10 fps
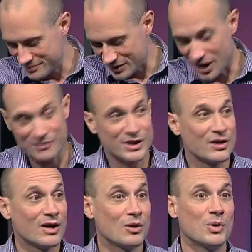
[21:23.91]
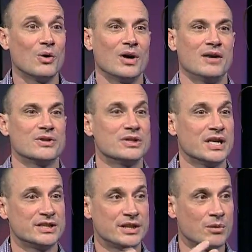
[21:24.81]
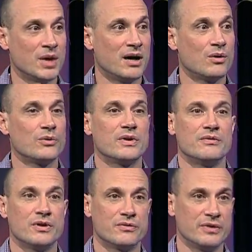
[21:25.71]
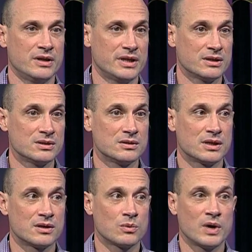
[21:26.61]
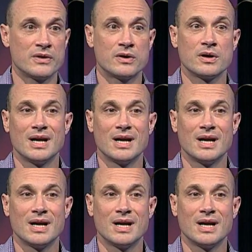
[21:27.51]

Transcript: cough into your elbow after touching your mouth, if you're feeling a little under the weather,